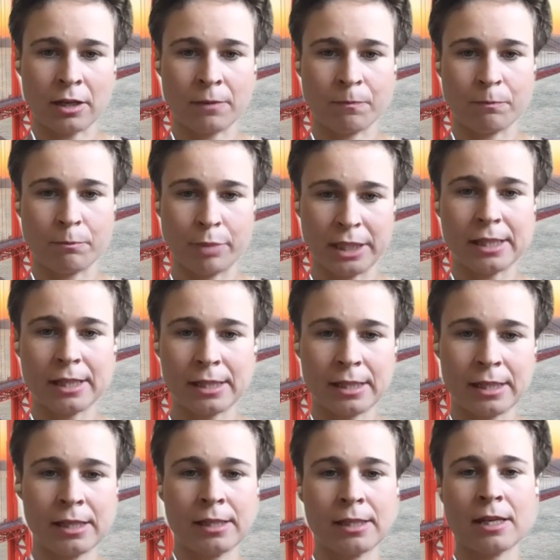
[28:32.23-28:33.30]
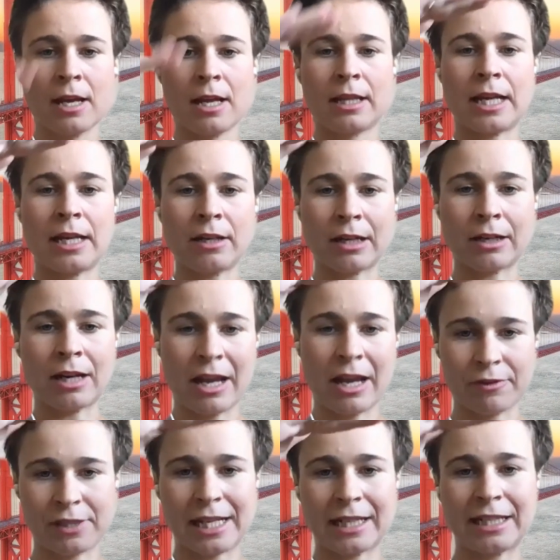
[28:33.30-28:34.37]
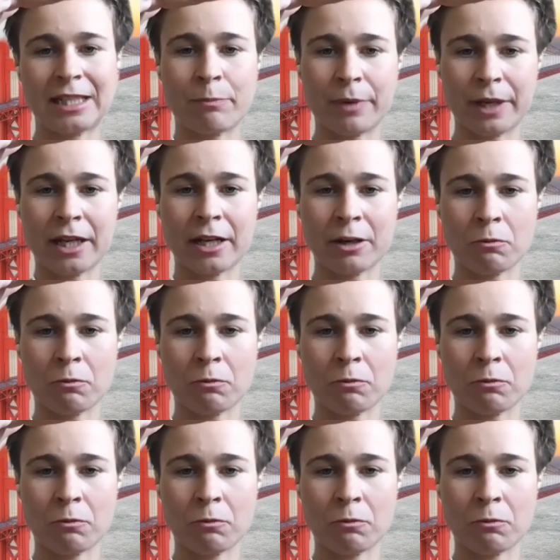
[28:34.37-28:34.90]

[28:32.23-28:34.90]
businesses. Then you're going to have slightly bigger